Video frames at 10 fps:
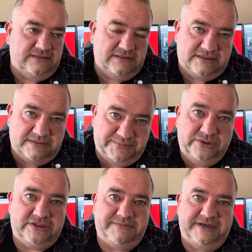
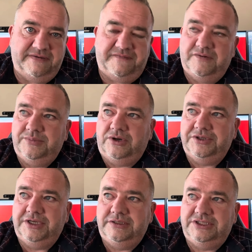supposed to be a football
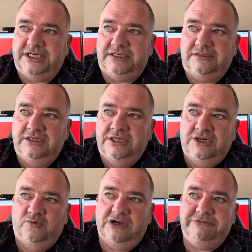news channel
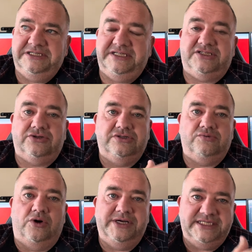where we discuss
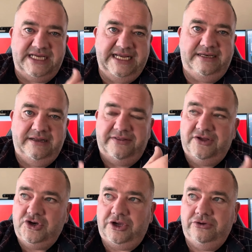what is in the
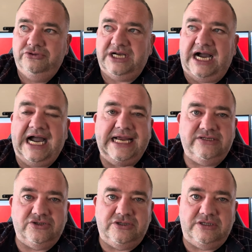news. I
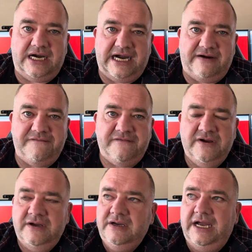don't have
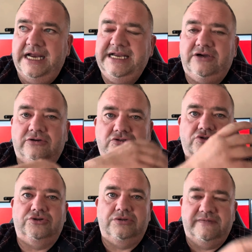any
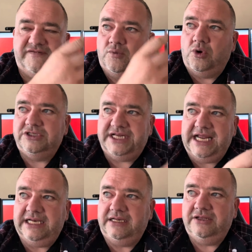control over what's
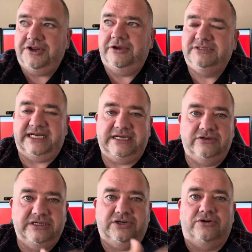in the news. I can
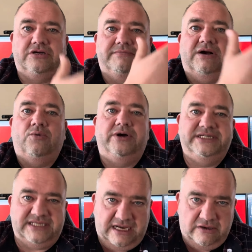only talk about what
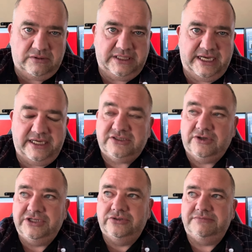is out there. So
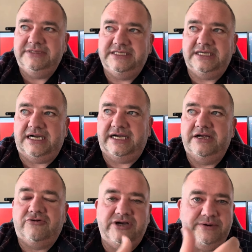it doesn't mean that I
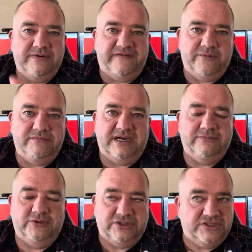agree with it. We might
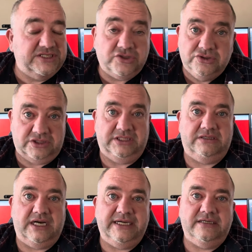be just discussing it,
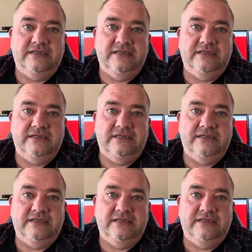right?